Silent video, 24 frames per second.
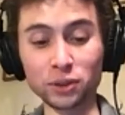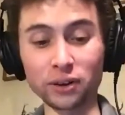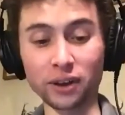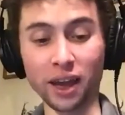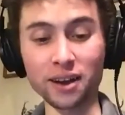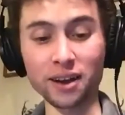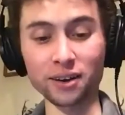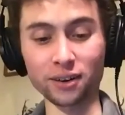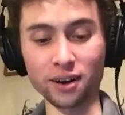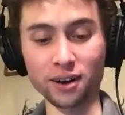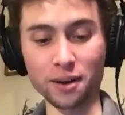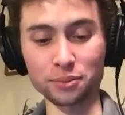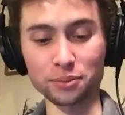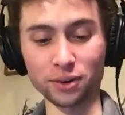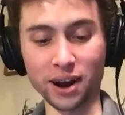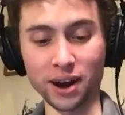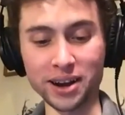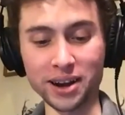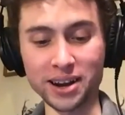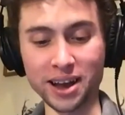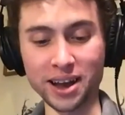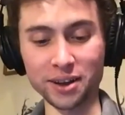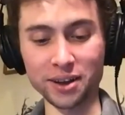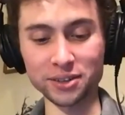looking her up
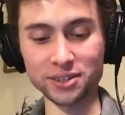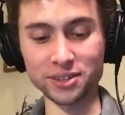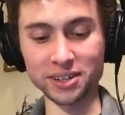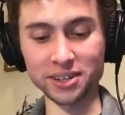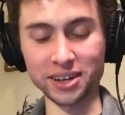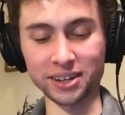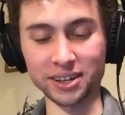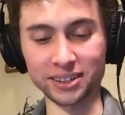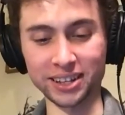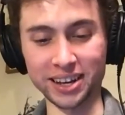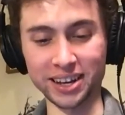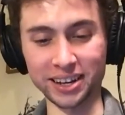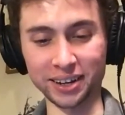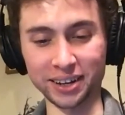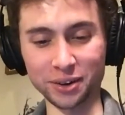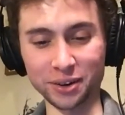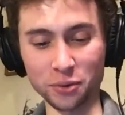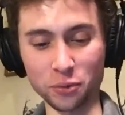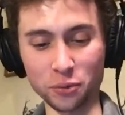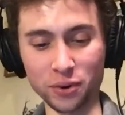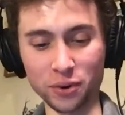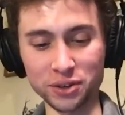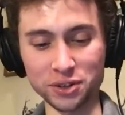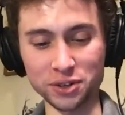right now, seeing like
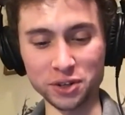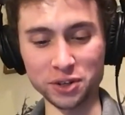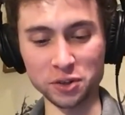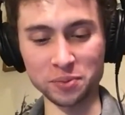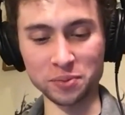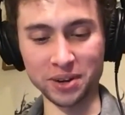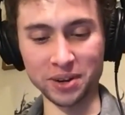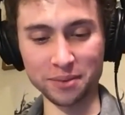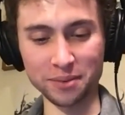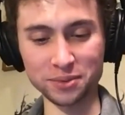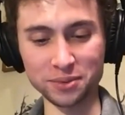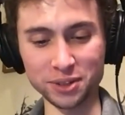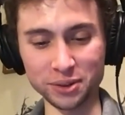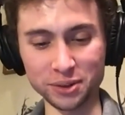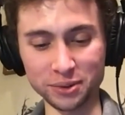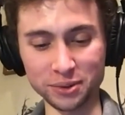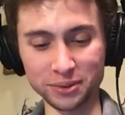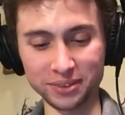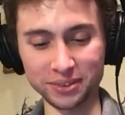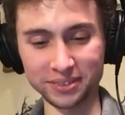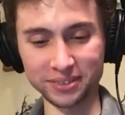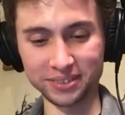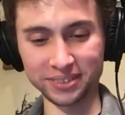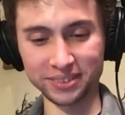what she's been up
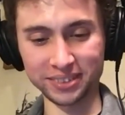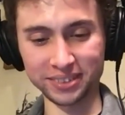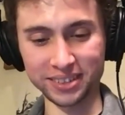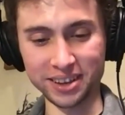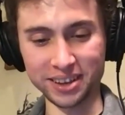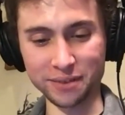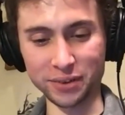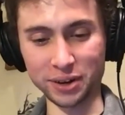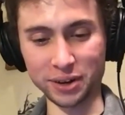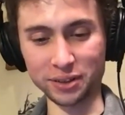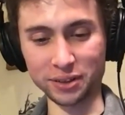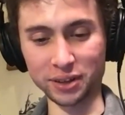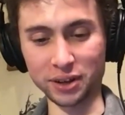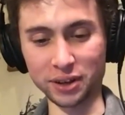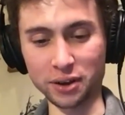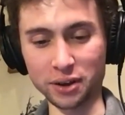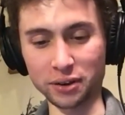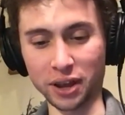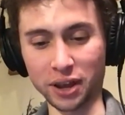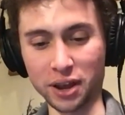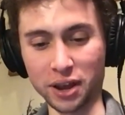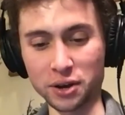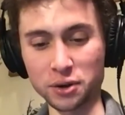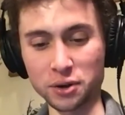to. If anything,
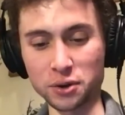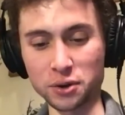okay,